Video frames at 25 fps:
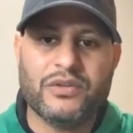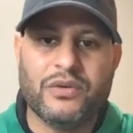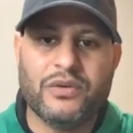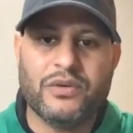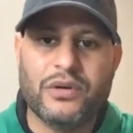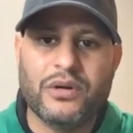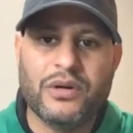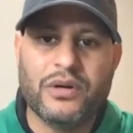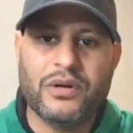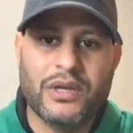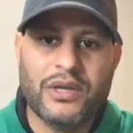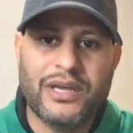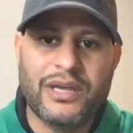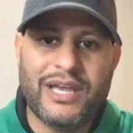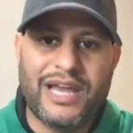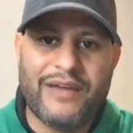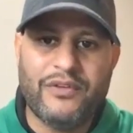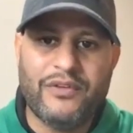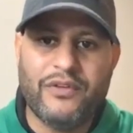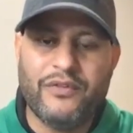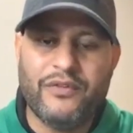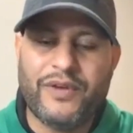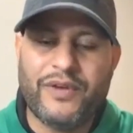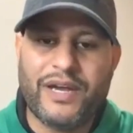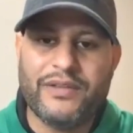Or have
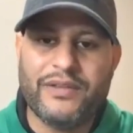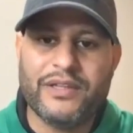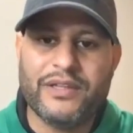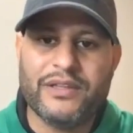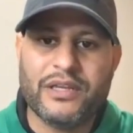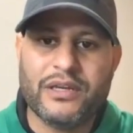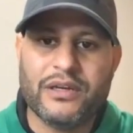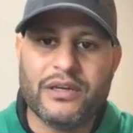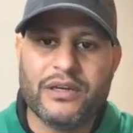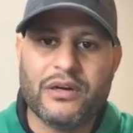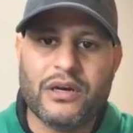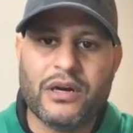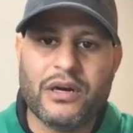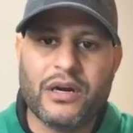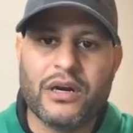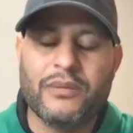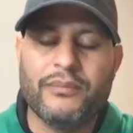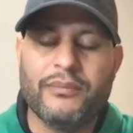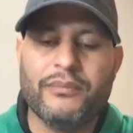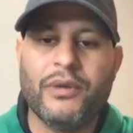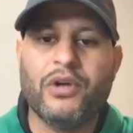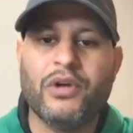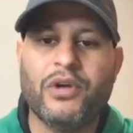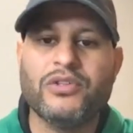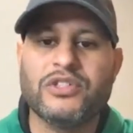you found that there are a
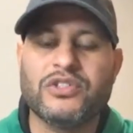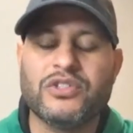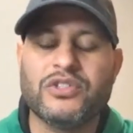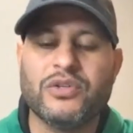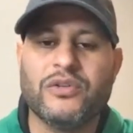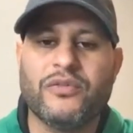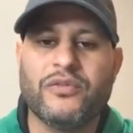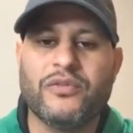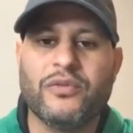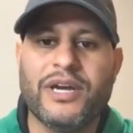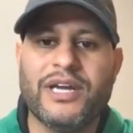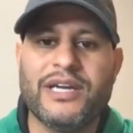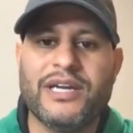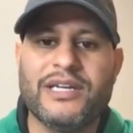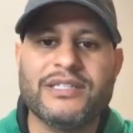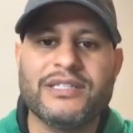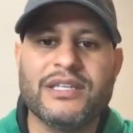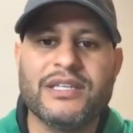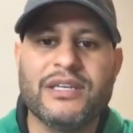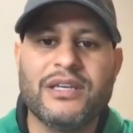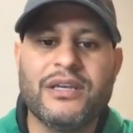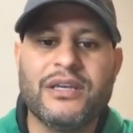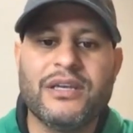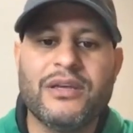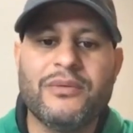multitude of ways,
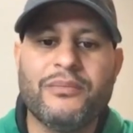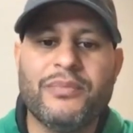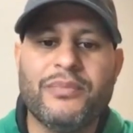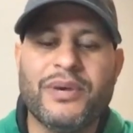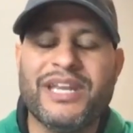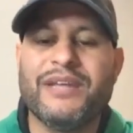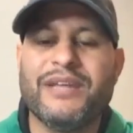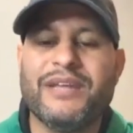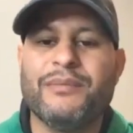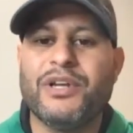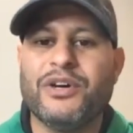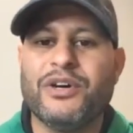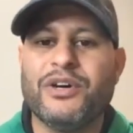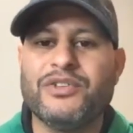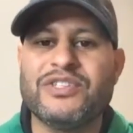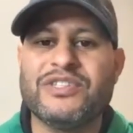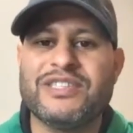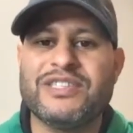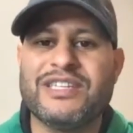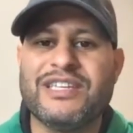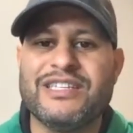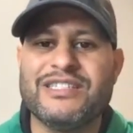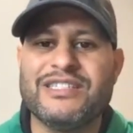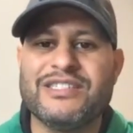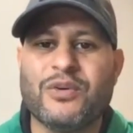but
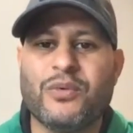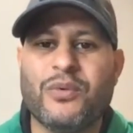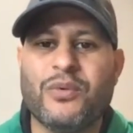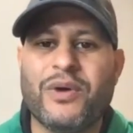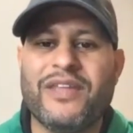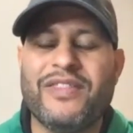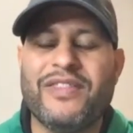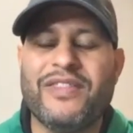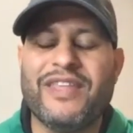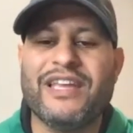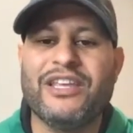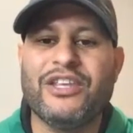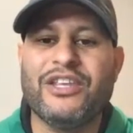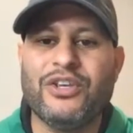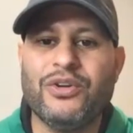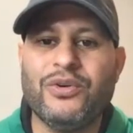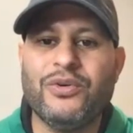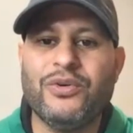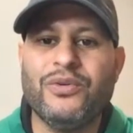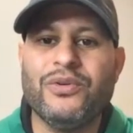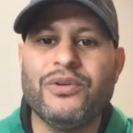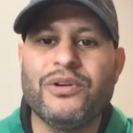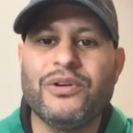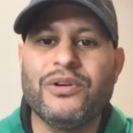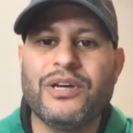hypnosis is the way that
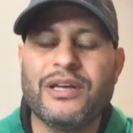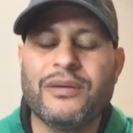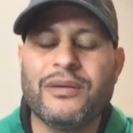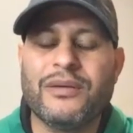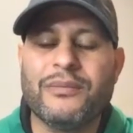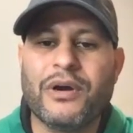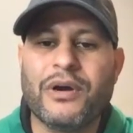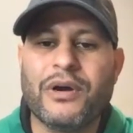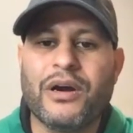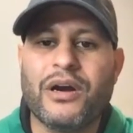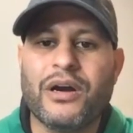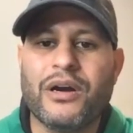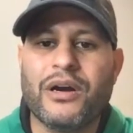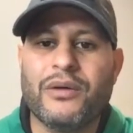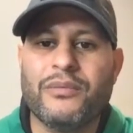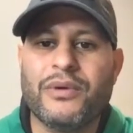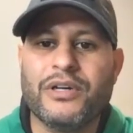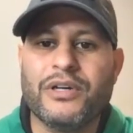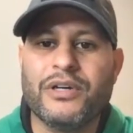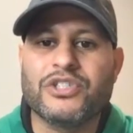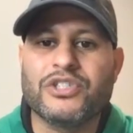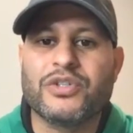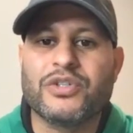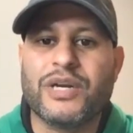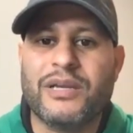you
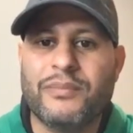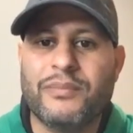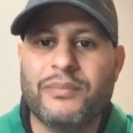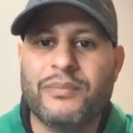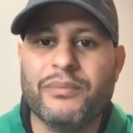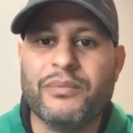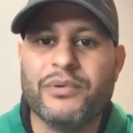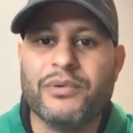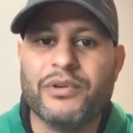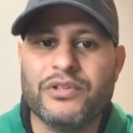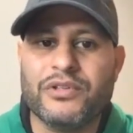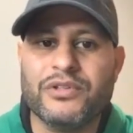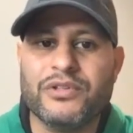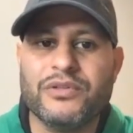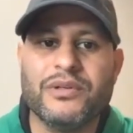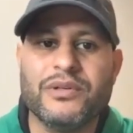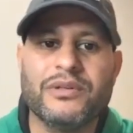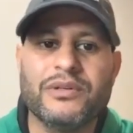train people to do it?